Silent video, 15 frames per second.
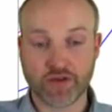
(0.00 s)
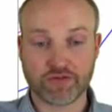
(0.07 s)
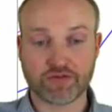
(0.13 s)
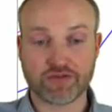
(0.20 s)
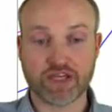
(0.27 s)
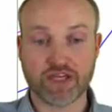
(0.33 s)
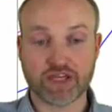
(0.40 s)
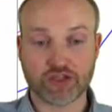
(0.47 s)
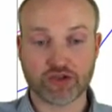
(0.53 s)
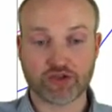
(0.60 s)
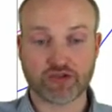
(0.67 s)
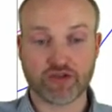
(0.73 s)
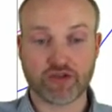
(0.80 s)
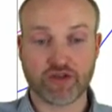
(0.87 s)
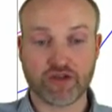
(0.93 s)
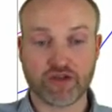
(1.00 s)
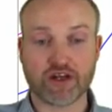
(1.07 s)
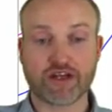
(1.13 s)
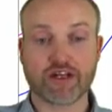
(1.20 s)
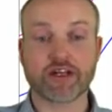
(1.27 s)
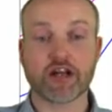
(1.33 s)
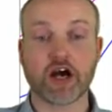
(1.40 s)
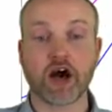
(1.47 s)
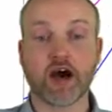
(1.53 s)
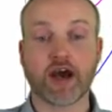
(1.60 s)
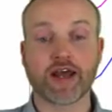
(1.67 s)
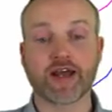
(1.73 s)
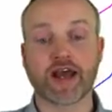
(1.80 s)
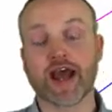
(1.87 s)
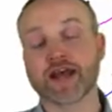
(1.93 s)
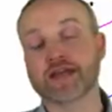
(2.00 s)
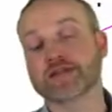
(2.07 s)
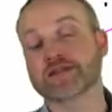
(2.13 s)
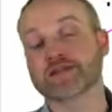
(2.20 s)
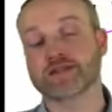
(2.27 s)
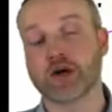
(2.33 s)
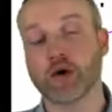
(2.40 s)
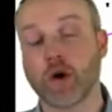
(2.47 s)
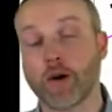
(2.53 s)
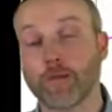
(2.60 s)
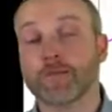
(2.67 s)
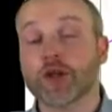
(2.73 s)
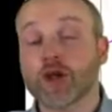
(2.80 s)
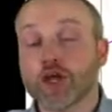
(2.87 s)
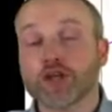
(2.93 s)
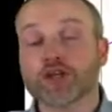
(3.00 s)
50, 239, and so on.